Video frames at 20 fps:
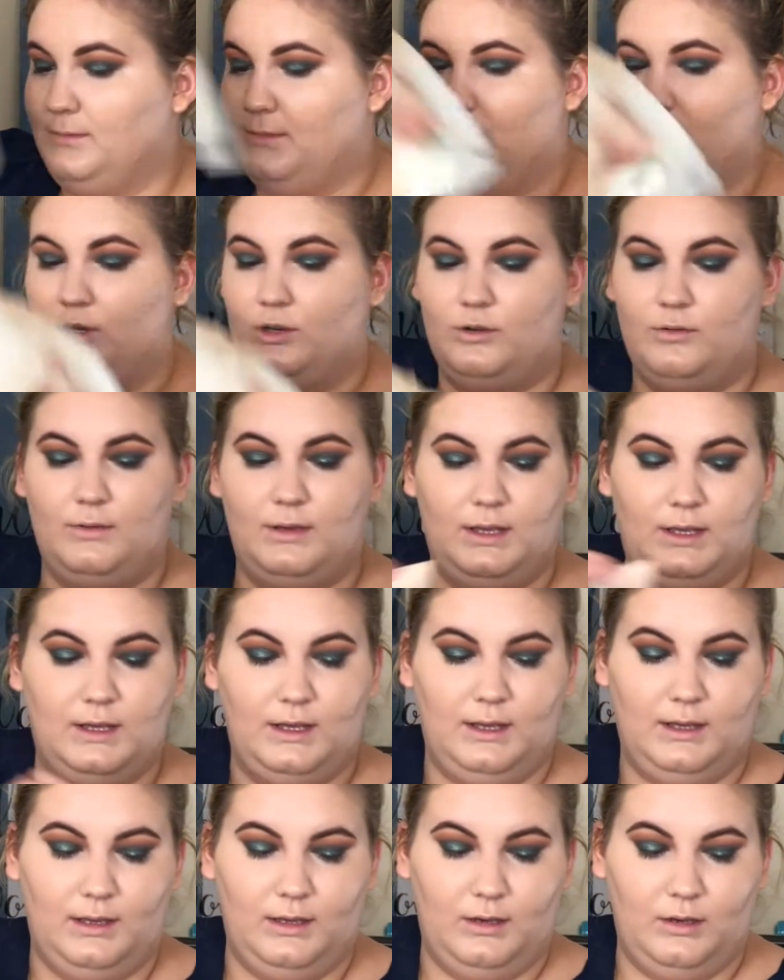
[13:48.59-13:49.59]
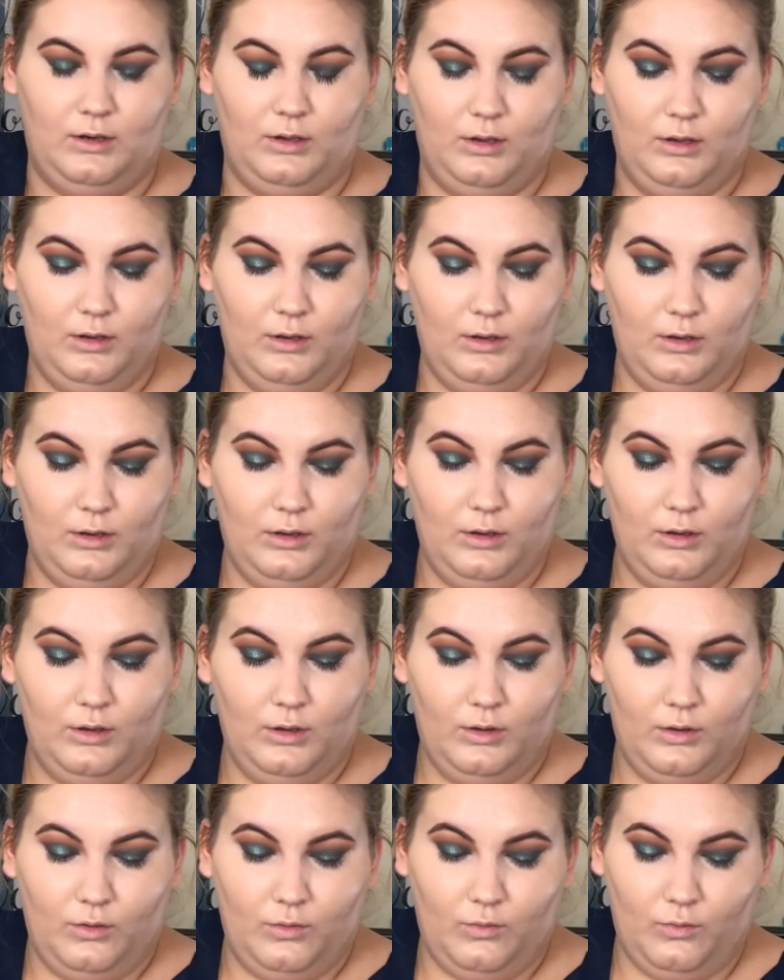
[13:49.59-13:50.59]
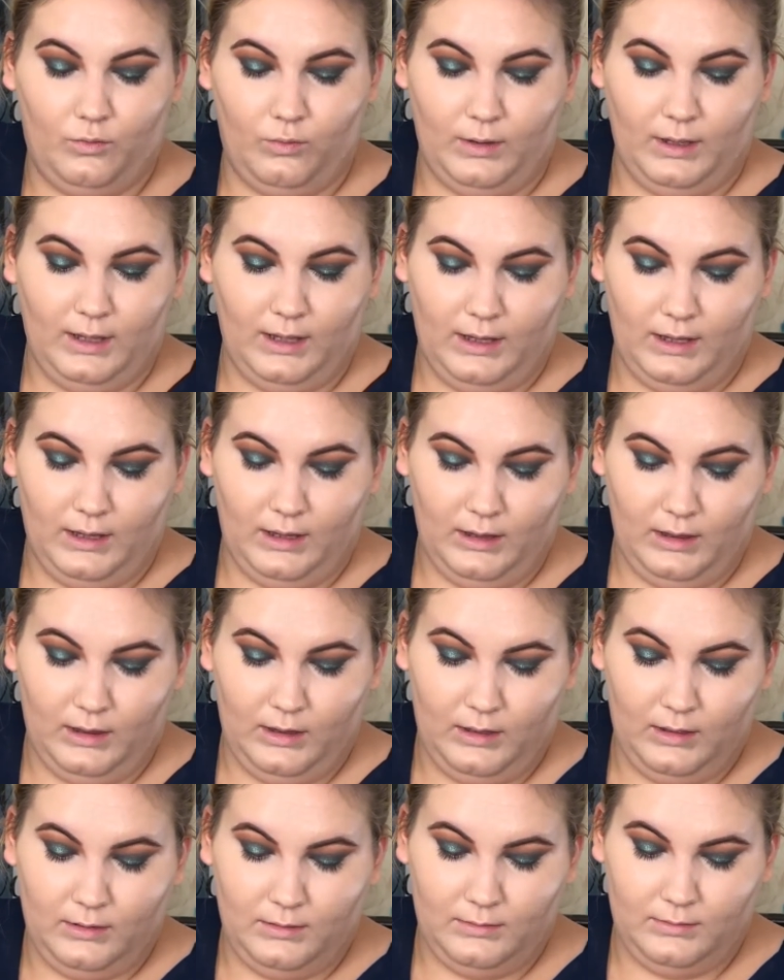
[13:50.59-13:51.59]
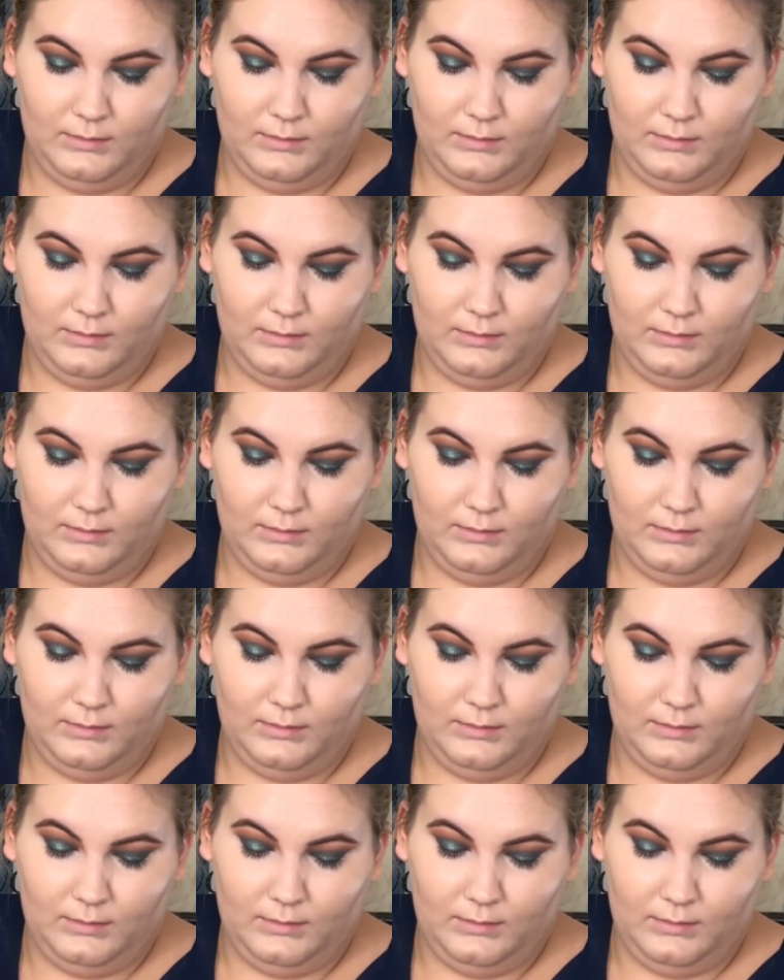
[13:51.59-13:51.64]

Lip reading: be going in with